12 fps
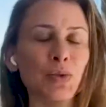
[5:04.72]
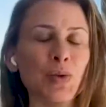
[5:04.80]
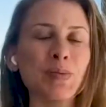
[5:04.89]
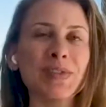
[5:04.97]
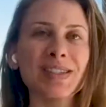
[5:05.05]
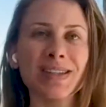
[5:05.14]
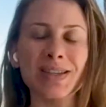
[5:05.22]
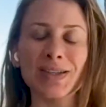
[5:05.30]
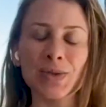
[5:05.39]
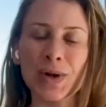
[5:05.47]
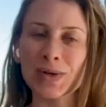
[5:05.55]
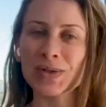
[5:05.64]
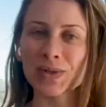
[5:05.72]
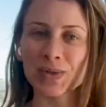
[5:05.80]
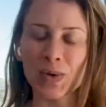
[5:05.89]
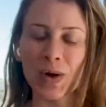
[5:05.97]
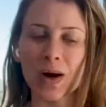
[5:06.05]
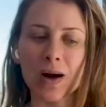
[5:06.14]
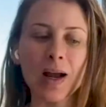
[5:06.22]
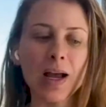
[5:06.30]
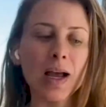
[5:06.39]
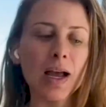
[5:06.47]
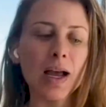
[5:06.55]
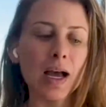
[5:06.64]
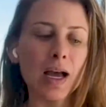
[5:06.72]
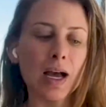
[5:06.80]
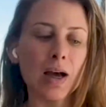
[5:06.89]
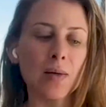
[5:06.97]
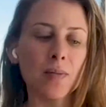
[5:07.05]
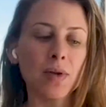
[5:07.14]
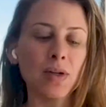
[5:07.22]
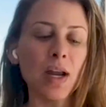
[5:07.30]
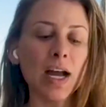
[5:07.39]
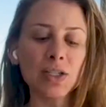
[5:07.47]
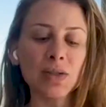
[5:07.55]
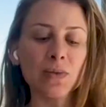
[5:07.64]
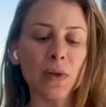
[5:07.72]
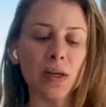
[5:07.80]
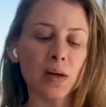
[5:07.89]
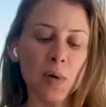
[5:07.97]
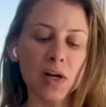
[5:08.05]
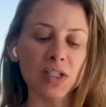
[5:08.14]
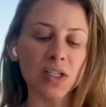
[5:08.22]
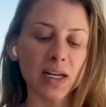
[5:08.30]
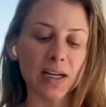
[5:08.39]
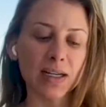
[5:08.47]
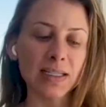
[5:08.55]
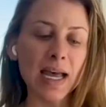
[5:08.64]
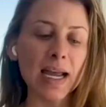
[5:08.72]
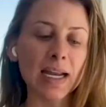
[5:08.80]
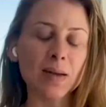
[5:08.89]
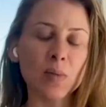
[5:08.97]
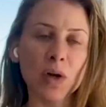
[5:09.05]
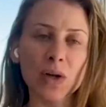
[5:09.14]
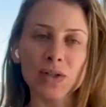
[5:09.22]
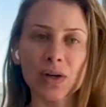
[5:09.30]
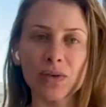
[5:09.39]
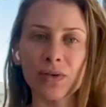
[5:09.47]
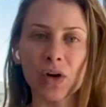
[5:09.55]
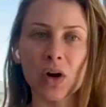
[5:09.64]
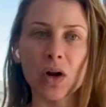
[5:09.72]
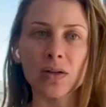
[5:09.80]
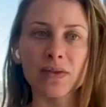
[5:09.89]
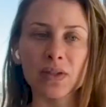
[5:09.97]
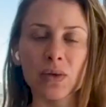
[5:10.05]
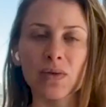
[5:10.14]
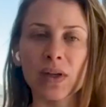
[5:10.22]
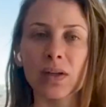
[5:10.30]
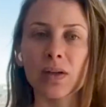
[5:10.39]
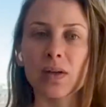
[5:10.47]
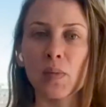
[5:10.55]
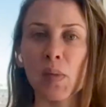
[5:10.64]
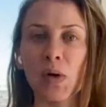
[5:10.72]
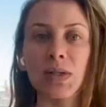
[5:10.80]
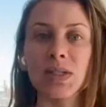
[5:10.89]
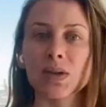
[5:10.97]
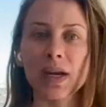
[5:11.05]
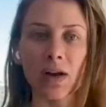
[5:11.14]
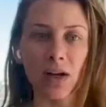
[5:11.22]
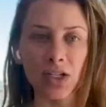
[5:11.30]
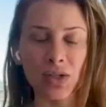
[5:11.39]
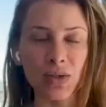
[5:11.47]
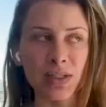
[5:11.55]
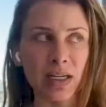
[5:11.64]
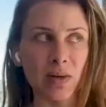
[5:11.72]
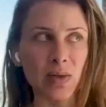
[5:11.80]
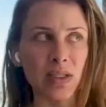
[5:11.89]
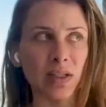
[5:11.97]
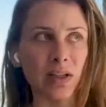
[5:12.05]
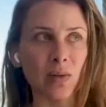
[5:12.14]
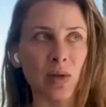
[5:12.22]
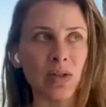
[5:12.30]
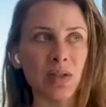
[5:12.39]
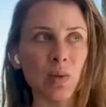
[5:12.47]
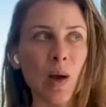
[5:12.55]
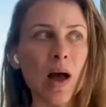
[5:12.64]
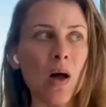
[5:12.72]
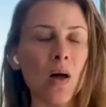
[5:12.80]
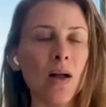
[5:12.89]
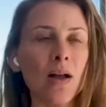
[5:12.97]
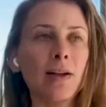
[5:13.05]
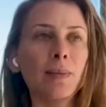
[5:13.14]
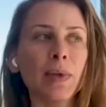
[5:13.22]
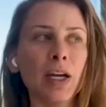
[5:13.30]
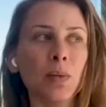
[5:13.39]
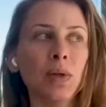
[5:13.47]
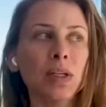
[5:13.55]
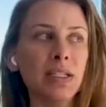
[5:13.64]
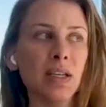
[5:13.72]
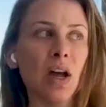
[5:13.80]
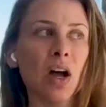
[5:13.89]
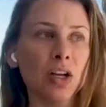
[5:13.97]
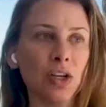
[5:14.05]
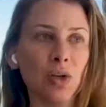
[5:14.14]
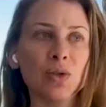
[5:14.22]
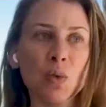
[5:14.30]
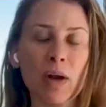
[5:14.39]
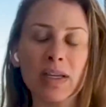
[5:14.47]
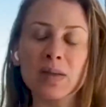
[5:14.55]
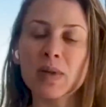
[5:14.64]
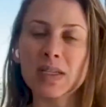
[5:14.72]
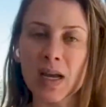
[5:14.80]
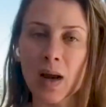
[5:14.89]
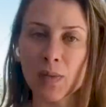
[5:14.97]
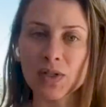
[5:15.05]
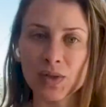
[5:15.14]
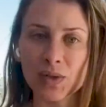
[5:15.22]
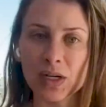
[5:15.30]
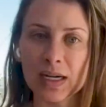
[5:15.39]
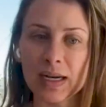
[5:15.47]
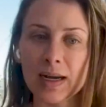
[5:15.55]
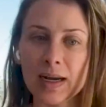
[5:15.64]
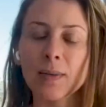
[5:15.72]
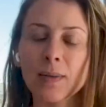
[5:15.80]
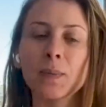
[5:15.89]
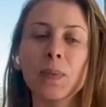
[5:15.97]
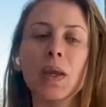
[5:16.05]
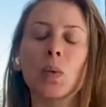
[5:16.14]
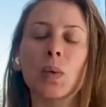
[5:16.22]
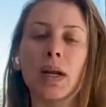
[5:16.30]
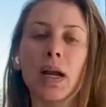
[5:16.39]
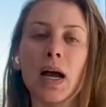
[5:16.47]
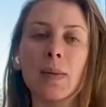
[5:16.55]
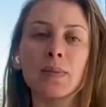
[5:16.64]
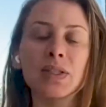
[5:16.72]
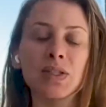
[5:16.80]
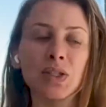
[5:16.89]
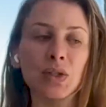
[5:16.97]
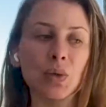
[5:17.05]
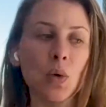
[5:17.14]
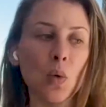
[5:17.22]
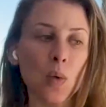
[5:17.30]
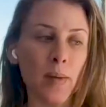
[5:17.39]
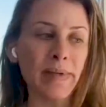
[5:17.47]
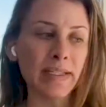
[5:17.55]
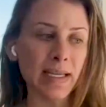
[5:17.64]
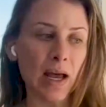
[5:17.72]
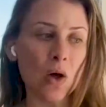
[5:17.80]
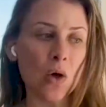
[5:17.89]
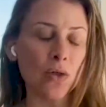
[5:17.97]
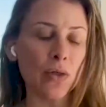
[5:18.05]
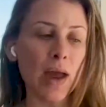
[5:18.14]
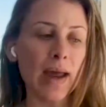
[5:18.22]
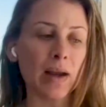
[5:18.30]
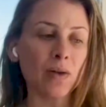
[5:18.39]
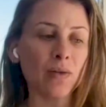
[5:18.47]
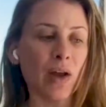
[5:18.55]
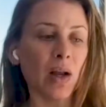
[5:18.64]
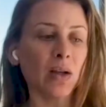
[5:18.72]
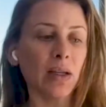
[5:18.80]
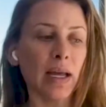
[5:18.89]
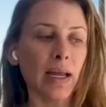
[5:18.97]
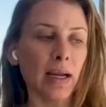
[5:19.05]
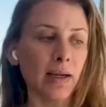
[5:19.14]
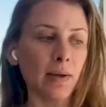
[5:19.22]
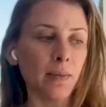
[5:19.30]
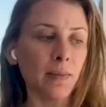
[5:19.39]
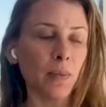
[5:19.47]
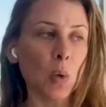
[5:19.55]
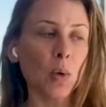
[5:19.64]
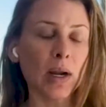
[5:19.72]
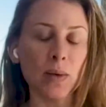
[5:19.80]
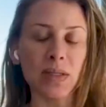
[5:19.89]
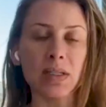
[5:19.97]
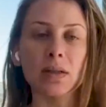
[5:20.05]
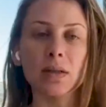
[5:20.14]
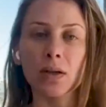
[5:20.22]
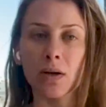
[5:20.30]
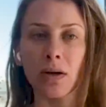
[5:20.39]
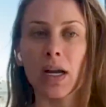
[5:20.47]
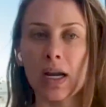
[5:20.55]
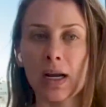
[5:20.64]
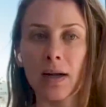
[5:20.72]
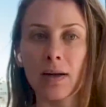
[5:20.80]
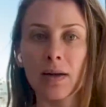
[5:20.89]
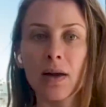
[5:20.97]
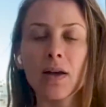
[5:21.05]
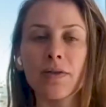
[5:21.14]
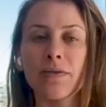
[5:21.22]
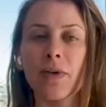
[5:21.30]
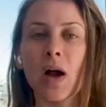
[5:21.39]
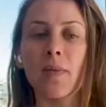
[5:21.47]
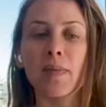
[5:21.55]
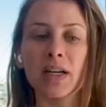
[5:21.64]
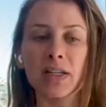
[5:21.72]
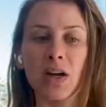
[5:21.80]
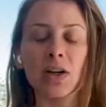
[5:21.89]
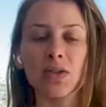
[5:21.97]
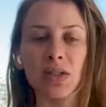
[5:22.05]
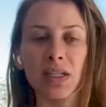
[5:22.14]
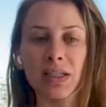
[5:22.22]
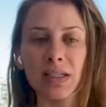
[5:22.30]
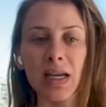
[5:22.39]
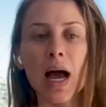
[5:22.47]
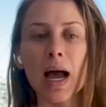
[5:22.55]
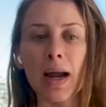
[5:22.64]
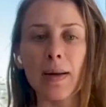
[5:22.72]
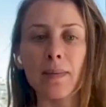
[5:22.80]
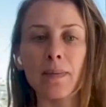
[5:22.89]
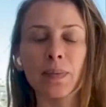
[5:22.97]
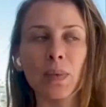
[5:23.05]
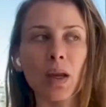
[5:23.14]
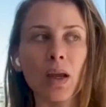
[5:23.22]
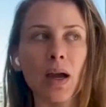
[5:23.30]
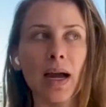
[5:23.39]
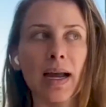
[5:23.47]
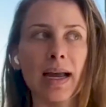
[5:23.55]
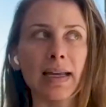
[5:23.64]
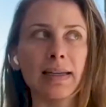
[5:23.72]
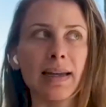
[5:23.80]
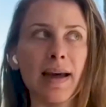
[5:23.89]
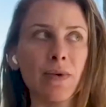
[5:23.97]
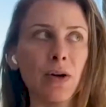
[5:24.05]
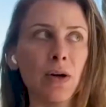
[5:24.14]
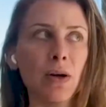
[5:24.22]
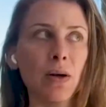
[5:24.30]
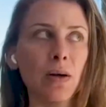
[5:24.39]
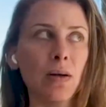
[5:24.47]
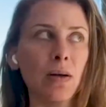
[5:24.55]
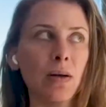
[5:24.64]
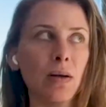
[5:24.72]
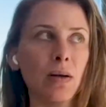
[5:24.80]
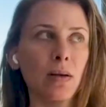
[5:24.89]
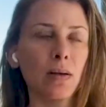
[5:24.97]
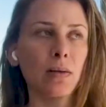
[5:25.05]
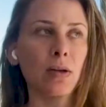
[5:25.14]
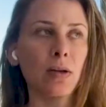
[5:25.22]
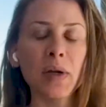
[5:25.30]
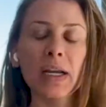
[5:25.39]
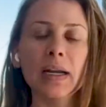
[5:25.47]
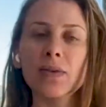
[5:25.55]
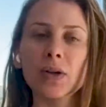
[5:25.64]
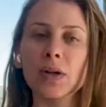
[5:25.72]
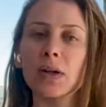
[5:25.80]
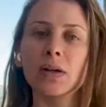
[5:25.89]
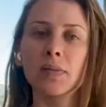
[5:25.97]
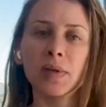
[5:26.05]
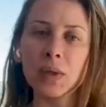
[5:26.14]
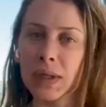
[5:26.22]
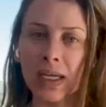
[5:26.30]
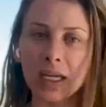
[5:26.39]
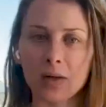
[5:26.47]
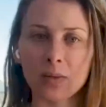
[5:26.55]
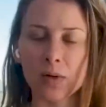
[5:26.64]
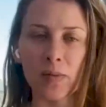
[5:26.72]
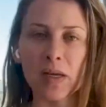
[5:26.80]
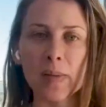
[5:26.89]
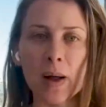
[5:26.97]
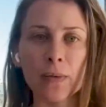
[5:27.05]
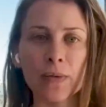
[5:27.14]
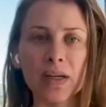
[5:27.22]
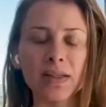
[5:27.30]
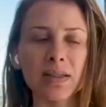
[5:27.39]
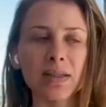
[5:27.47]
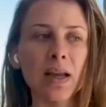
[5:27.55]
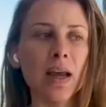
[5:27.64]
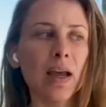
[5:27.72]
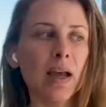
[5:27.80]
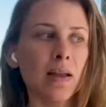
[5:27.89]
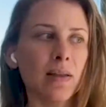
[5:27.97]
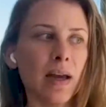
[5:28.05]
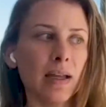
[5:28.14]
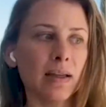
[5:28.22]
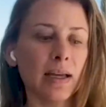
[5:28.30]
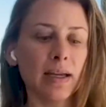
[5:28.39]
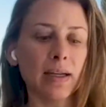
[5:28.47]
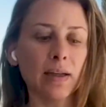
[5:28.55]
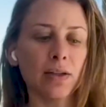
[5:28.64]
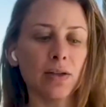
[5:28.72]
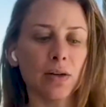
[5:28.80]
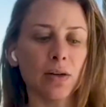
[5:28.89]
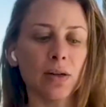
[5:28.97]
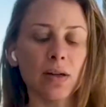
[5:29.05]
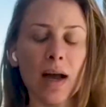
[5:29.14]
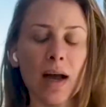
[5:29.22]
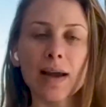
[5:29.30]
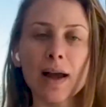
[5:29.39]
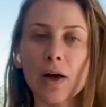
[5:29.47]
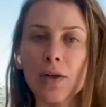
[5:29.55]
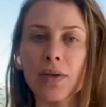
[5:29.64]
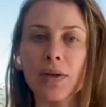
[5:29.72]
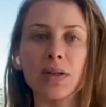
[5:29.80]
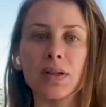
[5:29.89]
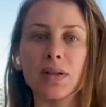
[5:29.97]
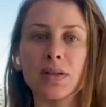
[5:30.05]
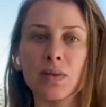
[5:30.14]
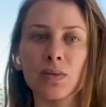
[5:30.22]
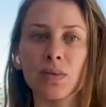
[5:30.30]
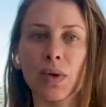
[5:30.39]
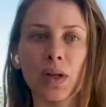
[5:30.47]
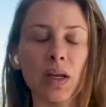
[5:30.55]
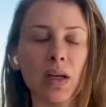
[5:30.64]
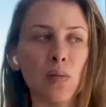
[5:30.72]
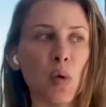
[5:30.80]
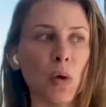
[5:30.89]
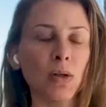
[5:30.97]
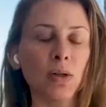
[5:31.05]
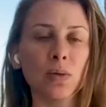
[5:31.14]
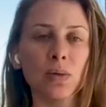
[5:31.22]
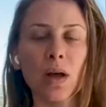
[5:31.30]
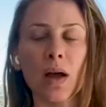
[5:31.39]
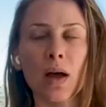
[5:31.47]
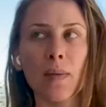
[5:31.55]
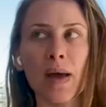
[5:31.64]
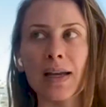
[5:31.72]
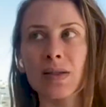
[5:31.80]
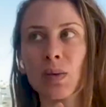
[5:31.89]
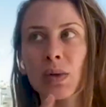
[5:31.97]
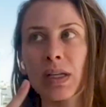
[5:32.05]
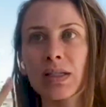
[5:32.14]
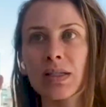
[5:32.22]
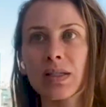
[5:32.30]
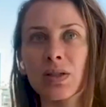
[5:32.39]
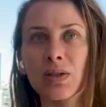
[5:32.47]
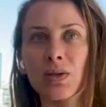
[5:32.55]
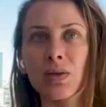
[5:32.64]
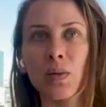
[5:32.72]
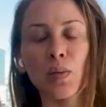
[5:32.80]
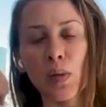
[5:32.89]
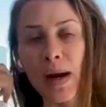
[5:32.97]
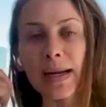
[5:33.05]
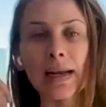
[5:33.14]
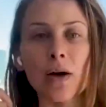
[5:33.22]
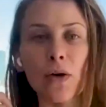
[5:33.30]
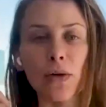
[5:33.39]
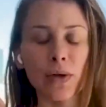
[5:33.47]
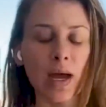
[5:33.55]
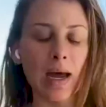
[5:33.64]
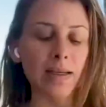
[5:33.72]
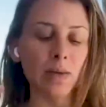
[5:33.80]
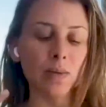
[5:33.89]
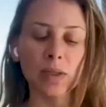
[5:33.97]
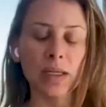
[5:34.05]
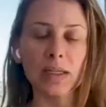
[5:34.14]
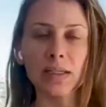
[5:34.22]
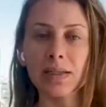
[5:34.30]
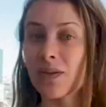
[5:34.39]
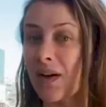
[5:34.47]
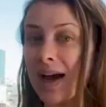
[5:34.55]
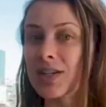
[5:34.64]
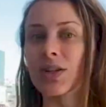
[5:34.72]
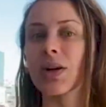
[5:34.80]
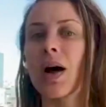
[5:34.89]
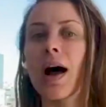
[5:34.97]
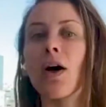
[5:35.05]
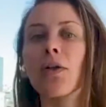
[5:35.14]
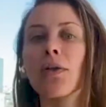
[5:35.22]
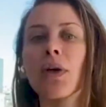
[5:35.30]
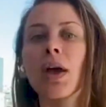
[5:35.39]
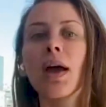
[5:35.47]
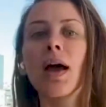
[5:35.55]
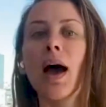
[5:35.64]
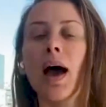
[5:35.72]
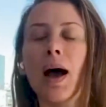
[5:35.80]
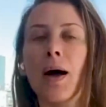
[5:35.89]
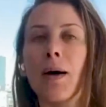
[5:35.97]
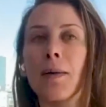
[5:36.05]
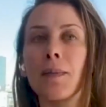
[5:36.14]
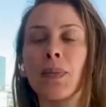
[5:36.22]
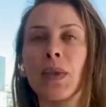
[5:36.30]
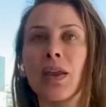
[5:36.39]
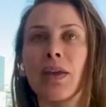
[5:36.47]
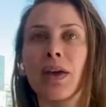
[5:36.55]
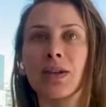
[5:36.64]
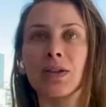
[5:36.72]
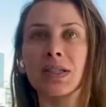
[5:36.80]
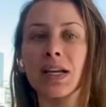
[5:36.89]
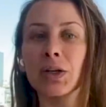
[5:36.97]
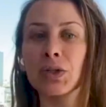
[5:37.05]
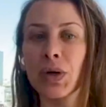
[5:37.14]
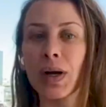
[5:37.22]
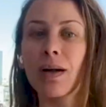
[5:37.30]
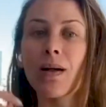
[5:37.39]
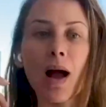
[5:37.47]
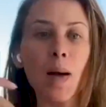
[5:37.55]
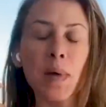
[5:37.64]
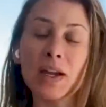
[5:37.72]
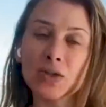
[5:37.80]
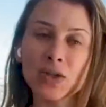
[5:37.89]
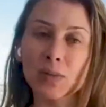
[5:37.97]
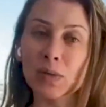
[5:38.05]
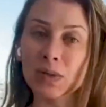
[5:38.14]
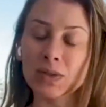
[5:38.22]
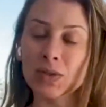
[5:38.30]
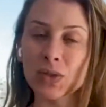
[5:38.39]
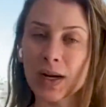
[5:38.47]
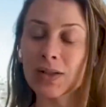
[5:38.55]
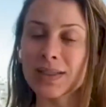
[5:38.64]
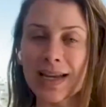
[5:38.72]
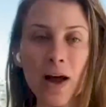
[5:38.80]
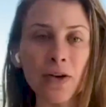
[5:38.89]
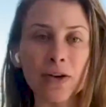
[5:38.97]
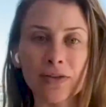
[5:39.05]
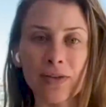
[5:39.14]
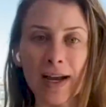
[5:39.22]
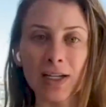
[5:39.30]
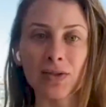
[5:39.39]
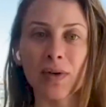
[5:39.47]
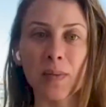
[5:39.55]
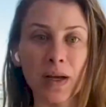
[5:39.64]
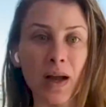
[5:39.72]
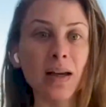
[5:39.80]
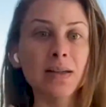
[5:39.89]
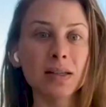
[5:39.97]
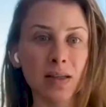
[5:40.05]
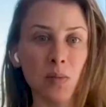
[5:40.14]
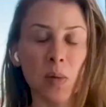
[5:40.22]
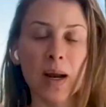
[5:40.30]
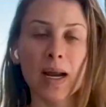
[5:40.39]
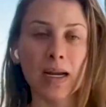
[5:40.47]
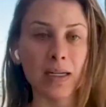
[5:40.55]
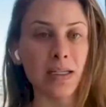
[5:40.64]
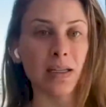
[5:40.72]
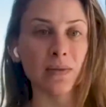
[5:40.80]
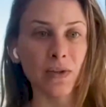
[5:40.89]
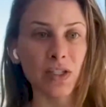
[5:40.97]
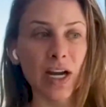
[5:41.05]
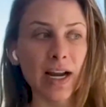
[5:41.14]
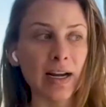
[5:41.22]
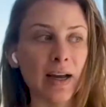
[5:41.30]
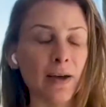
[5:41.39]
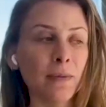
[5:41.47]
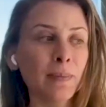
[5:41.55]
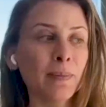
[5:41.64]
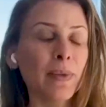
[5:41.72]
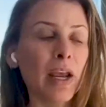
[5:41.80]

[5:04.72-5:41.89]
trips to the drugstore, not just for the depression and anxiety, but also for all of sort of like the personal care issues that I was dealing with as well. I really saw a huge white space opportunity when it comes to women's health, and felt like what I was learning from my doctors at the time, nobody had ever communicated with me about this, that like your gut health is really important, as it relates to brain health, as it relates to vaginal health, that there's like a trickle up and trickle down effect from the gut to the brain and to the vagina.